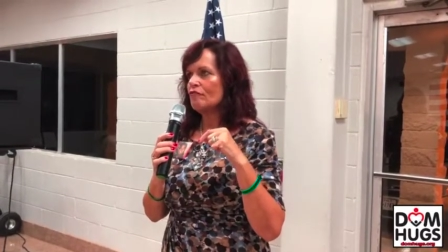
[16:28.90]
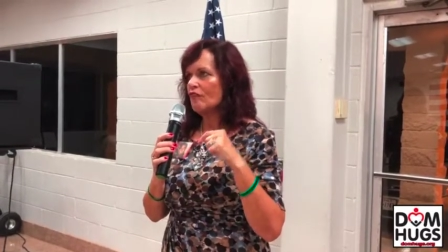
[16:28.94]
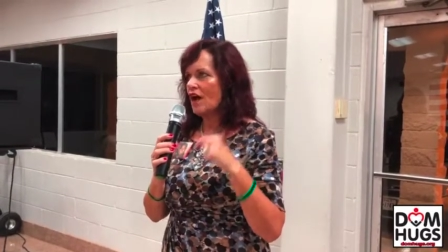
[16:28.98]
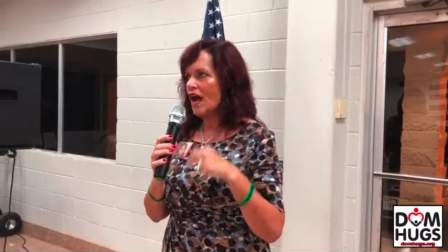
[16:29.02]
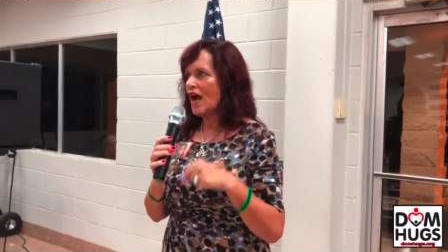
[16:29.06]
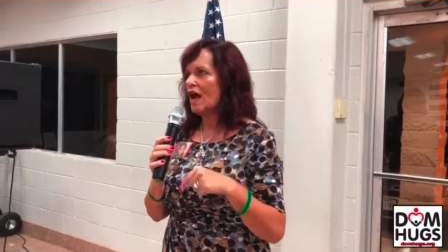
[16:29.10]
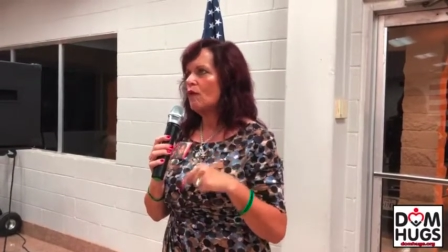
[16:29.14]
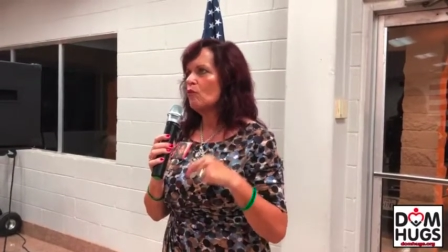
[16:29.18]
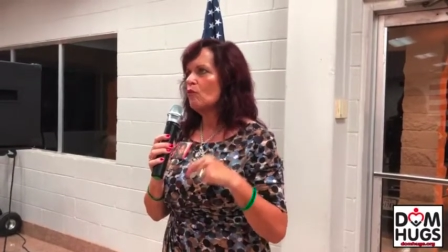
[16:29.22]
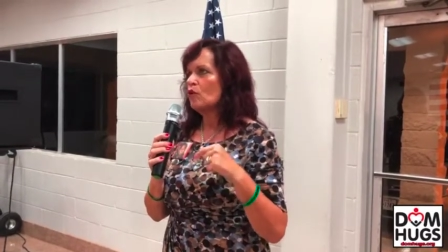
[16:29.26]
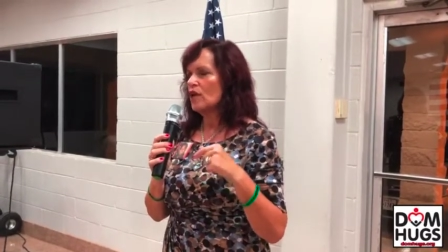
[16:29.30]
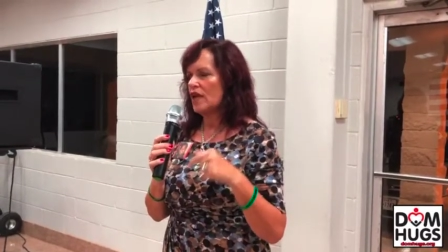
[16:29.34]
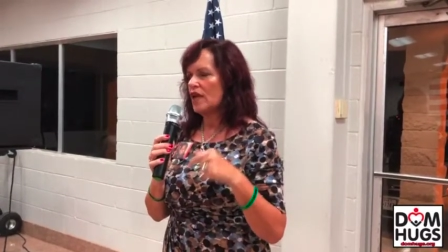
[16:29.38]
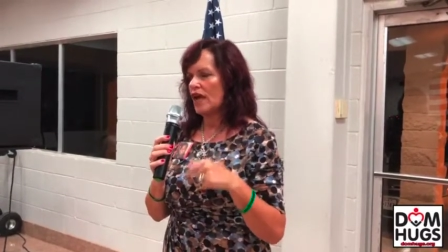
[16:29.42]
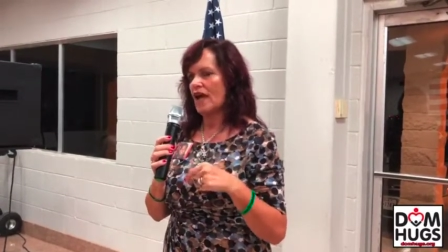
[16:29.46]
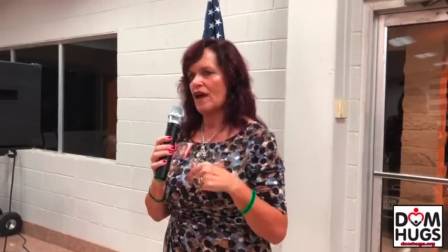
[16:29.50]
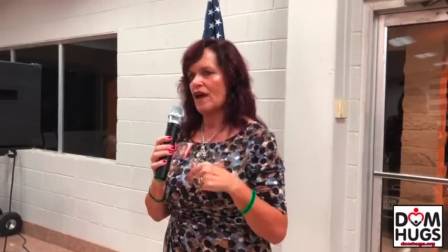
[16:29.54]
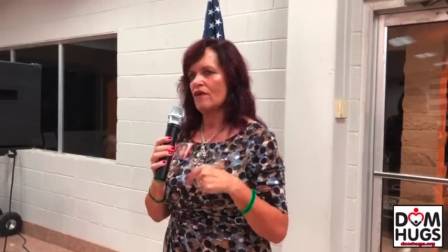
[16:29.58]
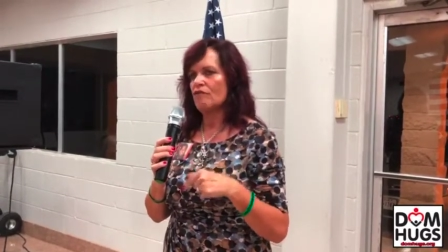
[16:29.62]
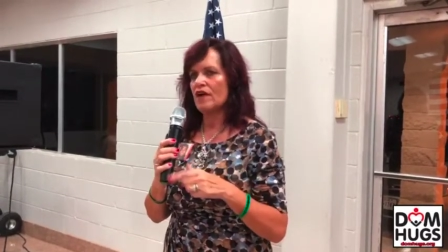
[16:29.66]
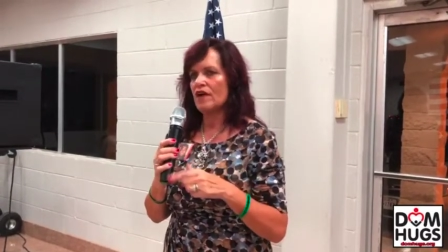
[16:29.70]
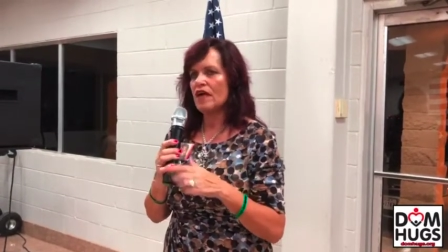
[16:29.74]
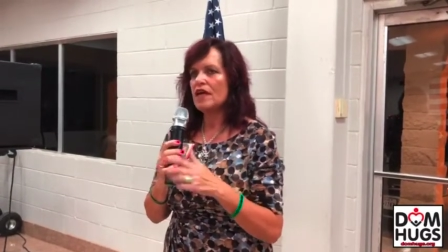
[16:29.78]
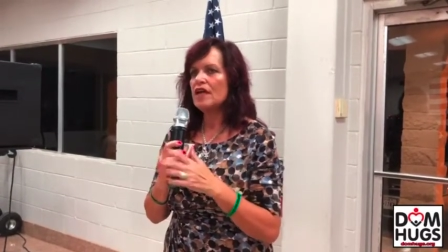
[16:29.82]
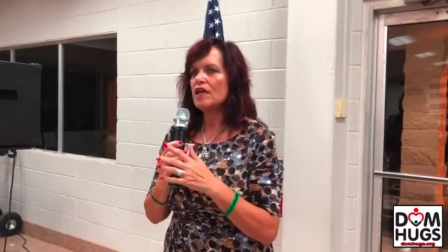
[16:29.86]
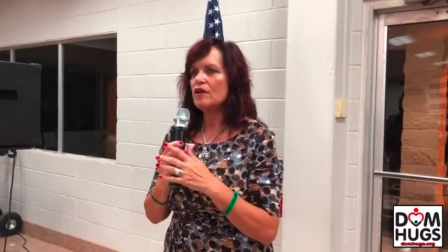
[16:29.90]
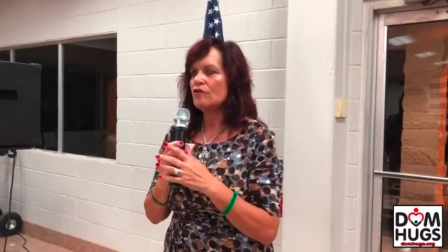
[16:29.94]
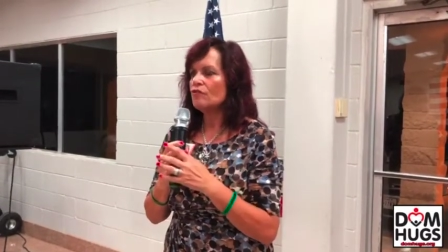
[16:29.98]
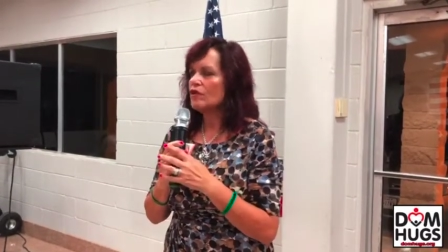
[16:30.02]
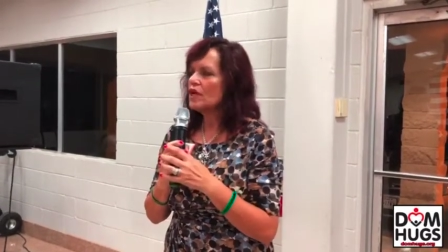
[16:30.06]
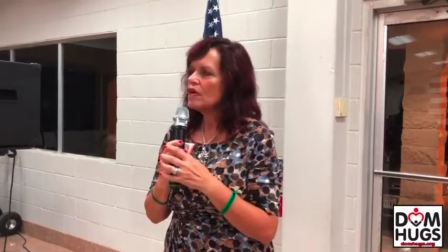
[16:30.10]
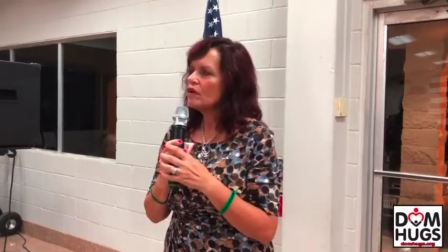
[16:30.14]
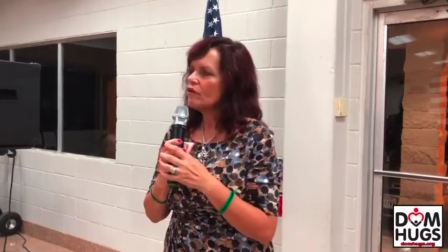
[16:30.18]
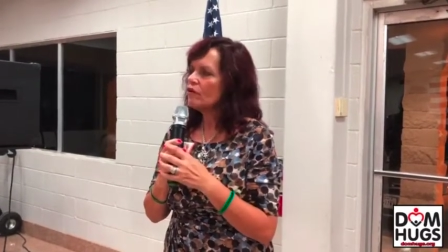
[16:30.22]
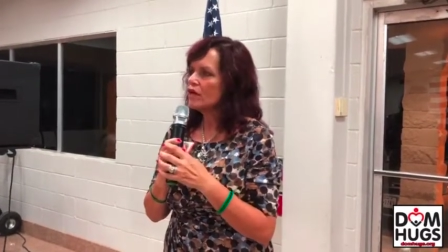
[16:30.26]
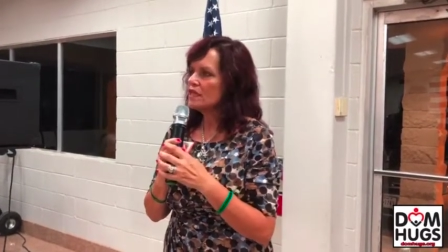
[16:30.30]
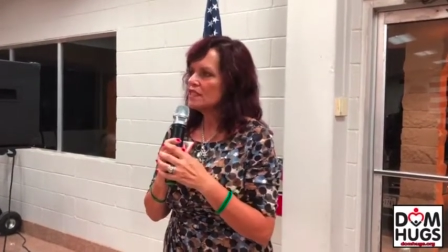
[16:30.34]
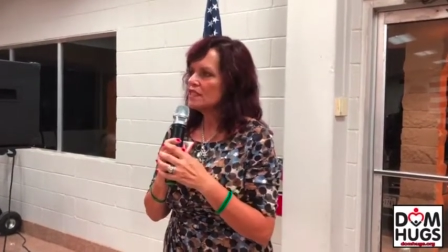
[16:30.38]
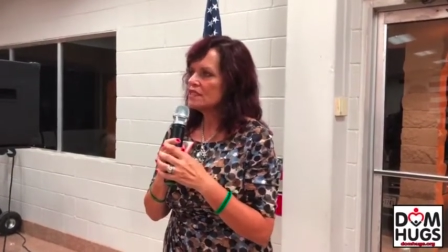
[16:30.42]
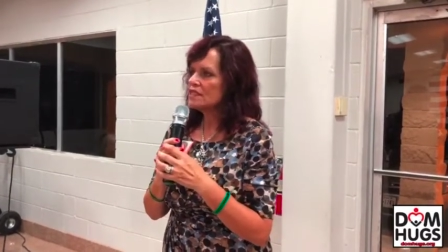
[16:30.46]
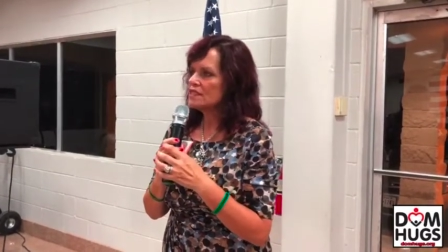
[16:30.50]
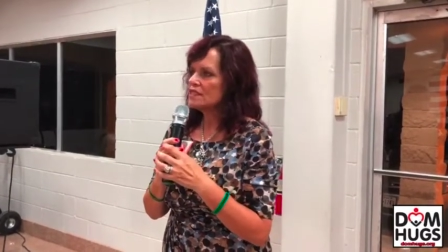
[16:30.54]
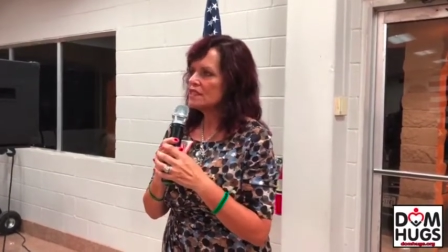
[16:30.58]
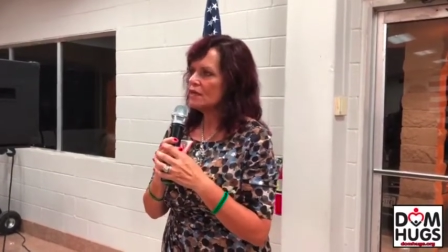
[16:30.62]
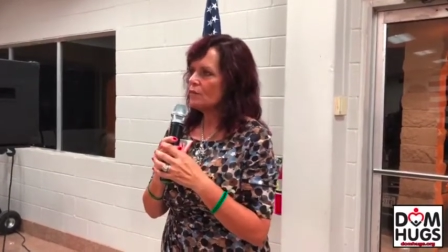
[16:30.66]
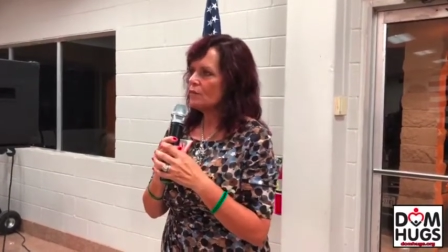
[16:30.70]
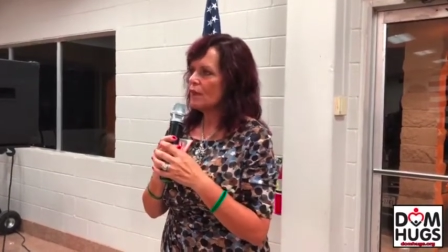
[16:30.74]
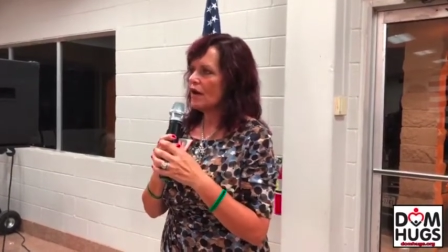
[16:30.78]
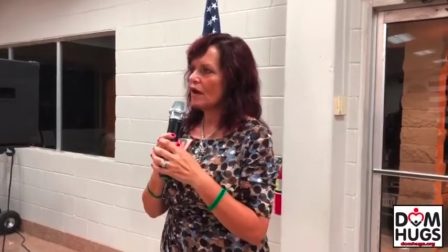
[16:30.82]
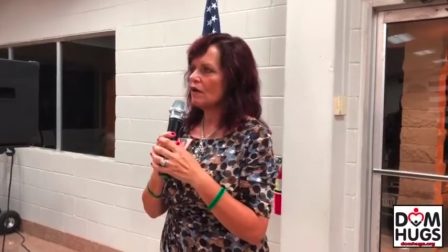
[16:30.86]
if I would have any
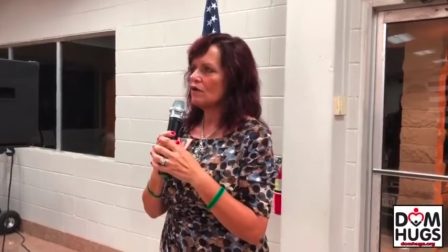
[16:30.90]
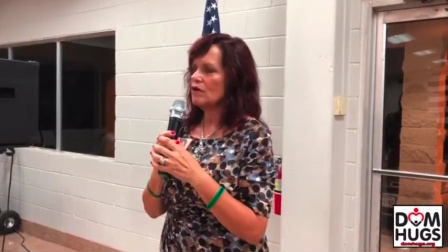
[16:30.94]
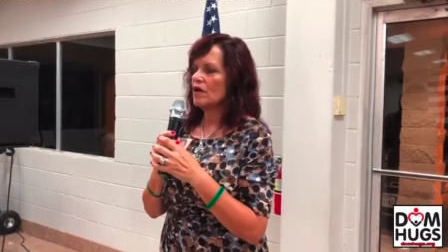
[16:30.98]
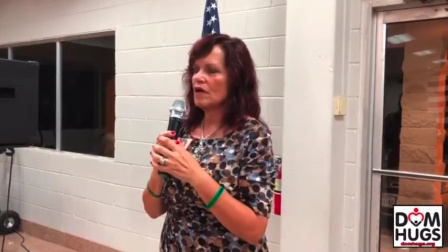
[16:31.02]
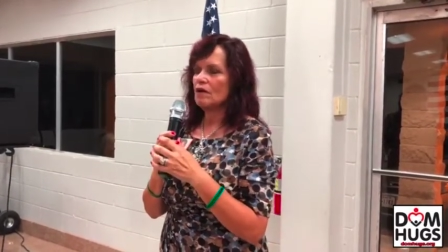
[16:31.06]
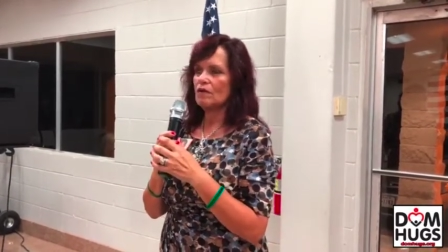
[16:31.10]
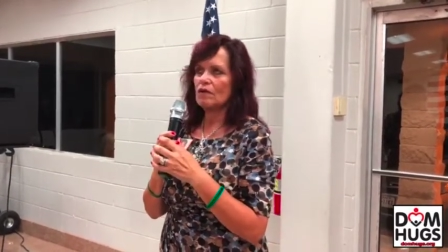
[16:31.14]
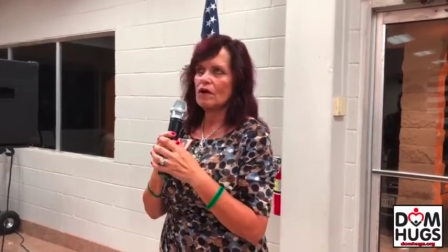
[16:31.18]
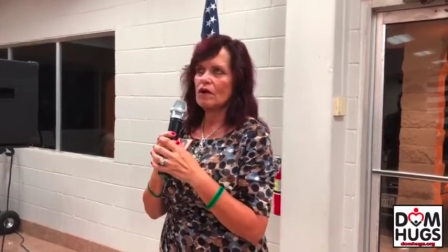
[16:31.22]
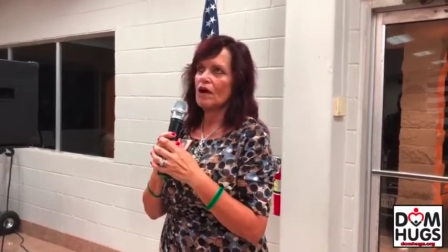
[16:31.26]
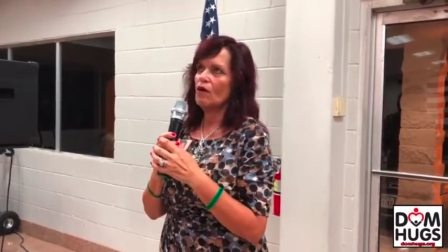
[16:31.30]
regrets about,